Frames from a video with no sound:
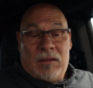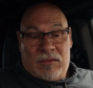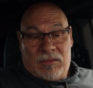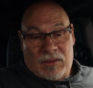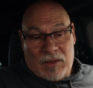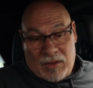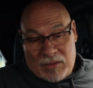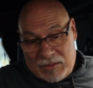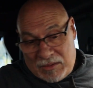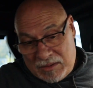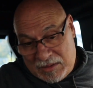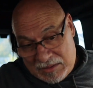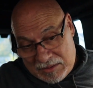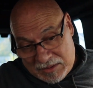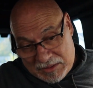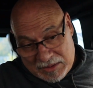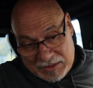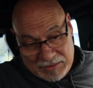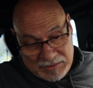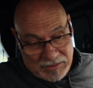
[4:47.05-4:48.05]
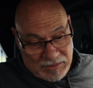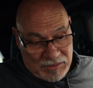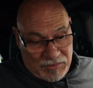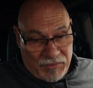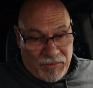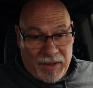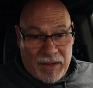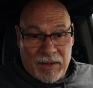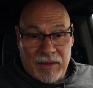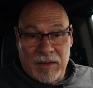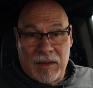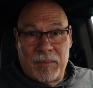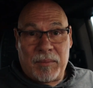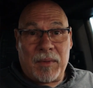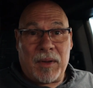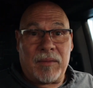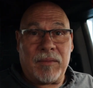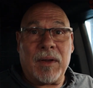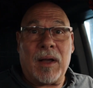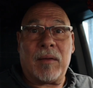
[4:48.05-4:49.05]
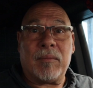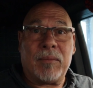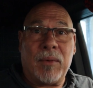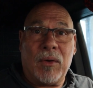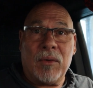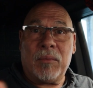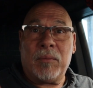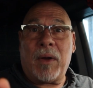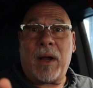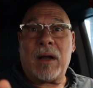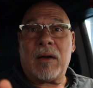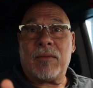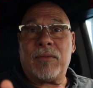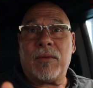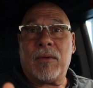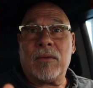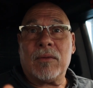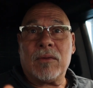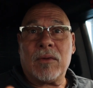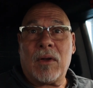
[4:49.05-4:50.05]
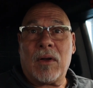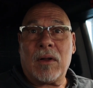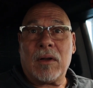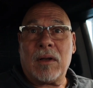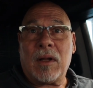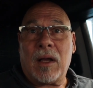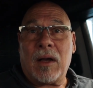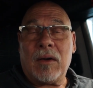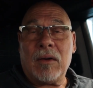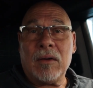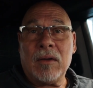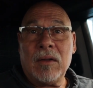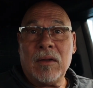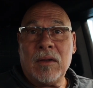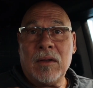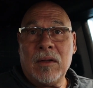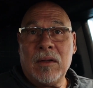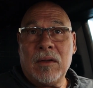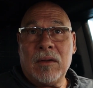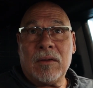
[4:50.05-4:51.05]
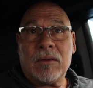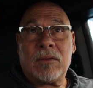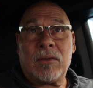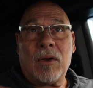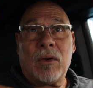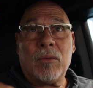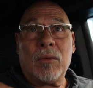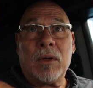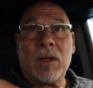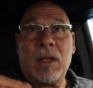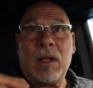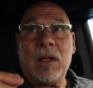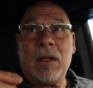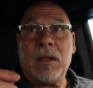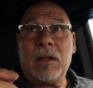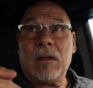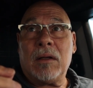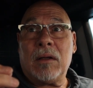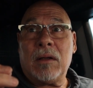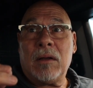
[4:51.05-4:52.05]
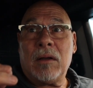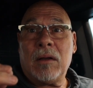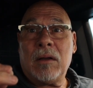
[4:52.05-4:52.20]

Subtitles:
So let's fire it up. I've got both microphones on now, so we're getting